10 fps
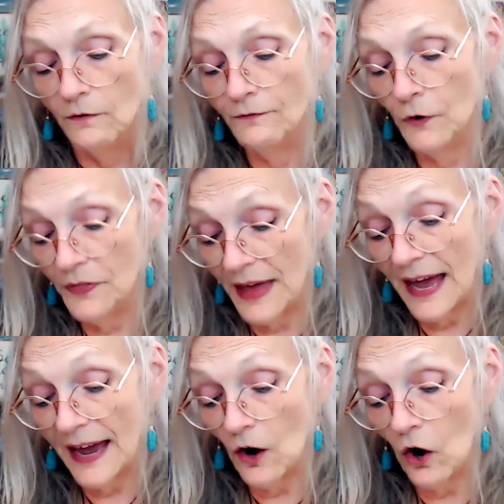for
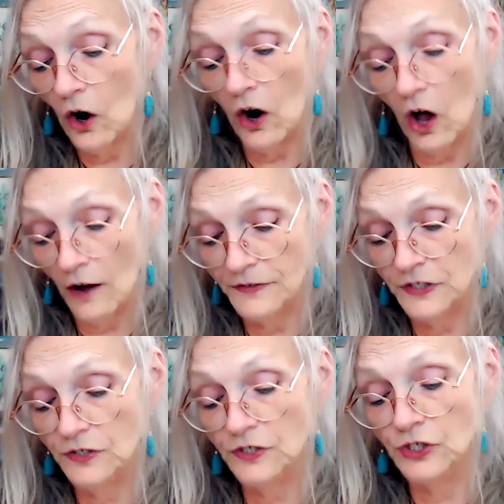they are
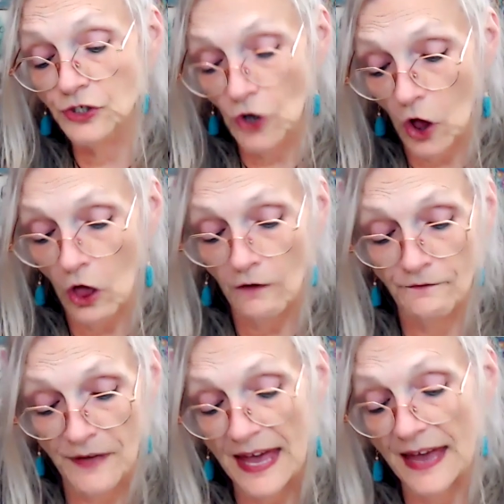often stall
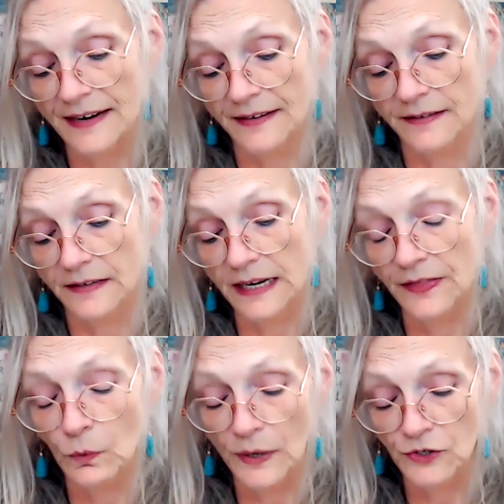fed in
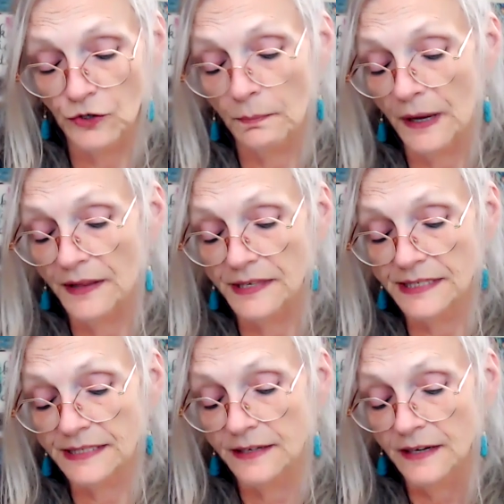the winter
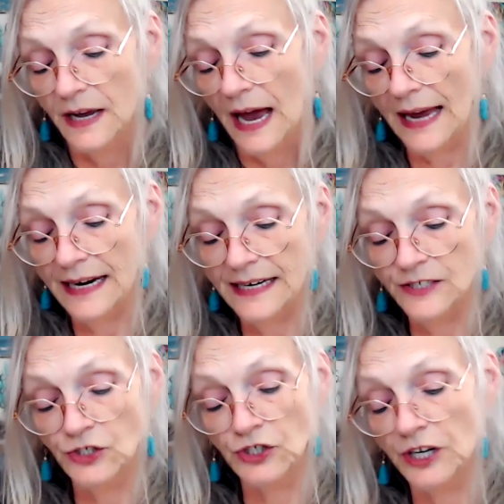months, and it
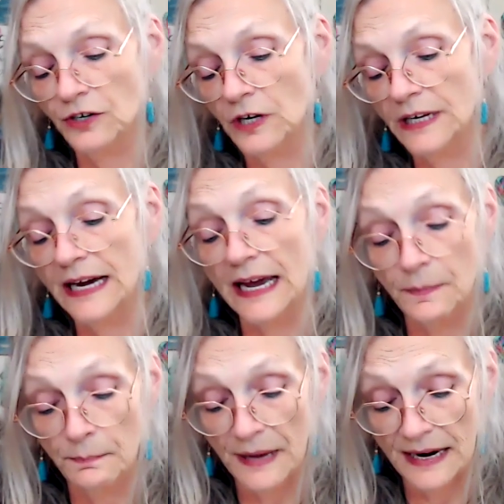is generally
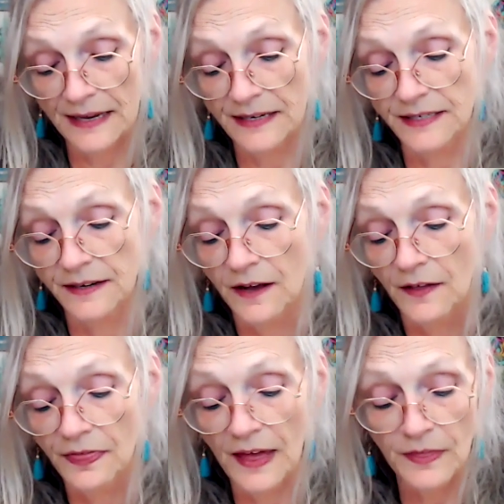admitted
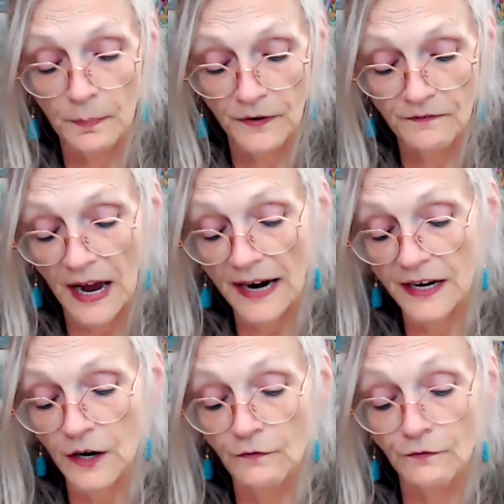that the
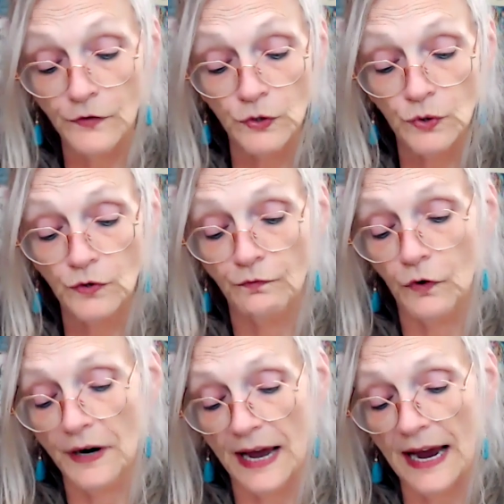providing of food
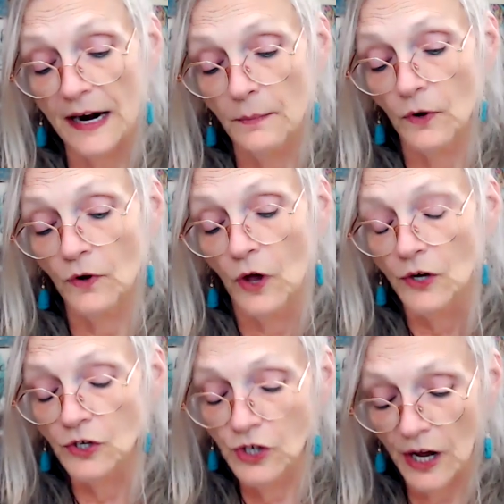for an animal
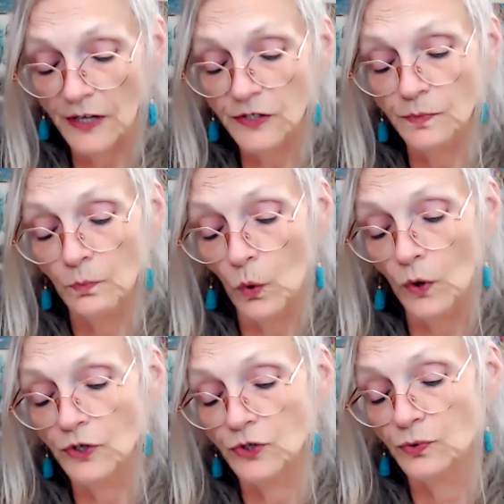does
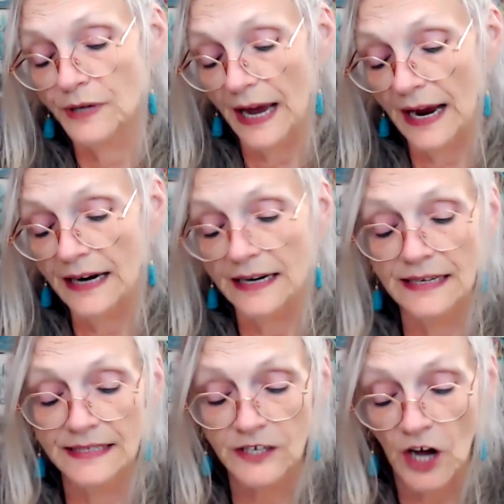more to gain
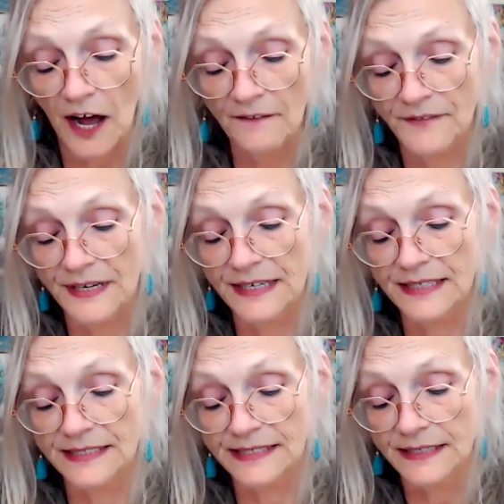its
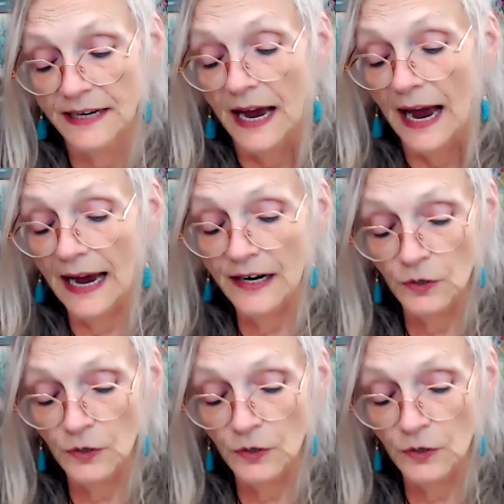confidence and